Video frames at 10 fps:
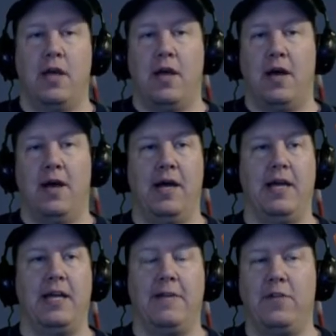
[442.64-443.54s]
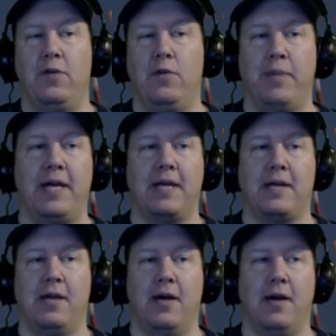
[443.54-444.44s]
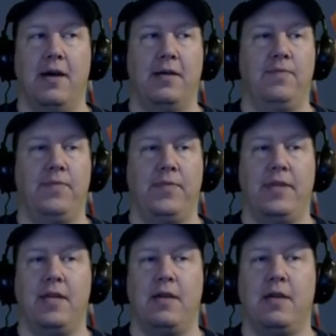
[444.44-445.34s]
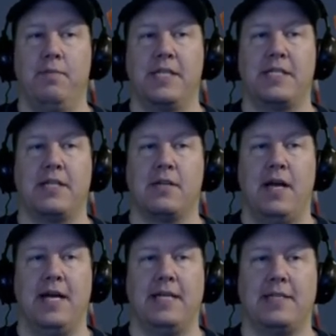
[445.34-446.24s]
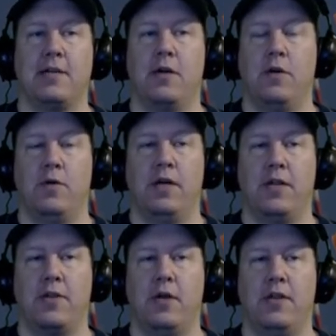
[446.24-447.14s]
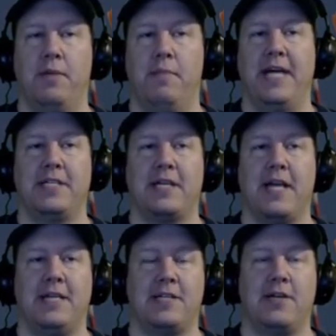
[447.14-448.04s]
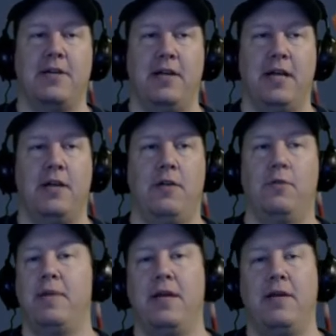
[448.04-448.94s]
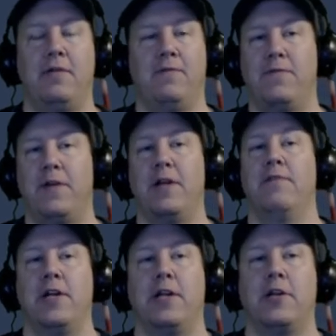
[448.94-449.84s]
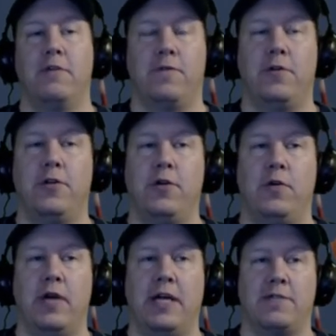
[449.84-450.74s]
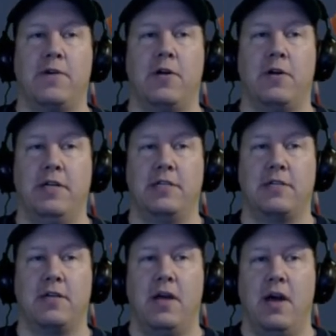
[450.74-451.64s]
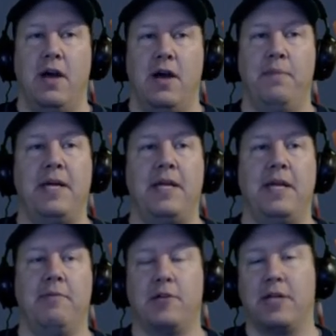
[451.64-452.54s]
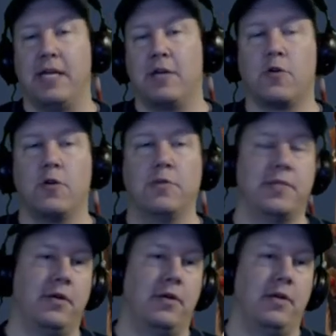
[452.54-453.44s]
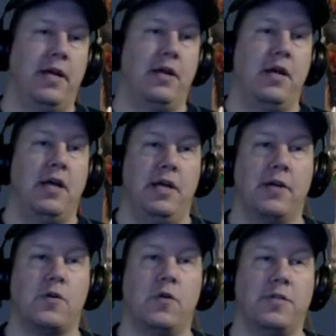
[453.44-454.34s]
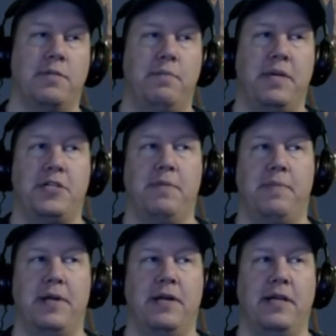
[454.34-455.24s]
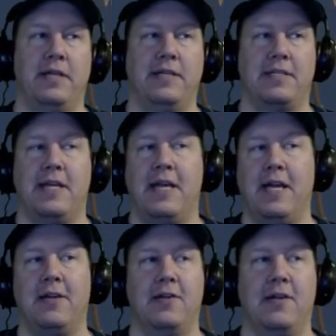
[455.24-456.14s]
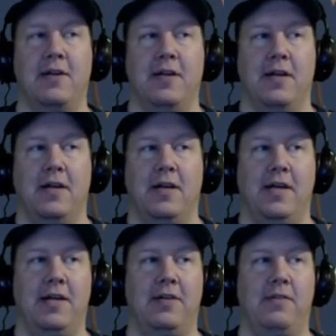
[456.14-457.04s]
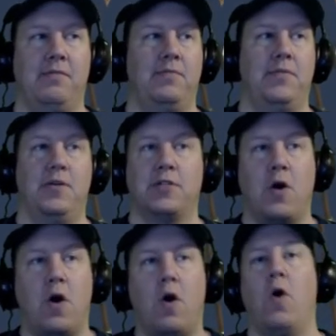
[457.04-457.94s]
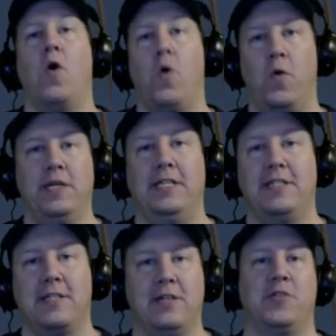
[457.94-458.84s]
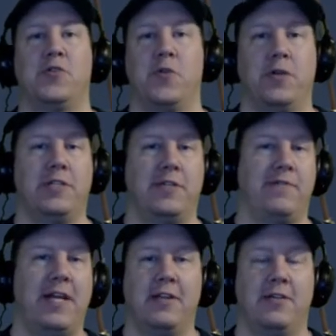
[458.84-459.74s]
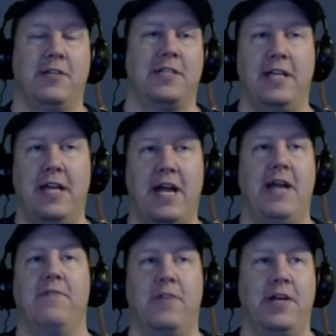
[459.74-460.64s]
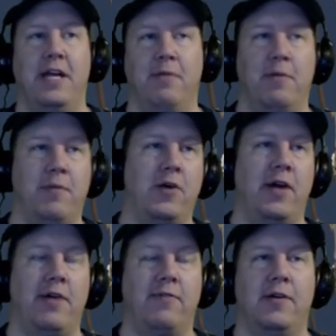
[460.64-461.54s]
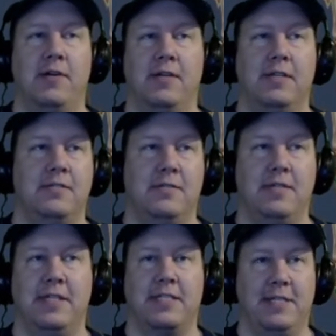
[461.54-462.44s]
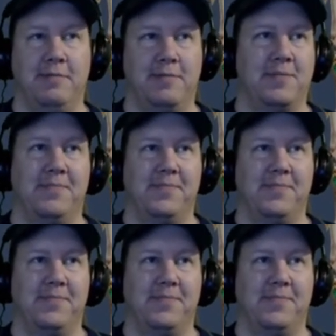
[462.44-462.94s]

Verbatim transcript: Uh, if you pick uh, the Mystic class and go with the Magic Caster, it'll be very, very good for you as far as uh, being able to get groups and all that. And of course, the Bishop here is the healer, and there's always a shortage of healers in every MMO ever, it seems.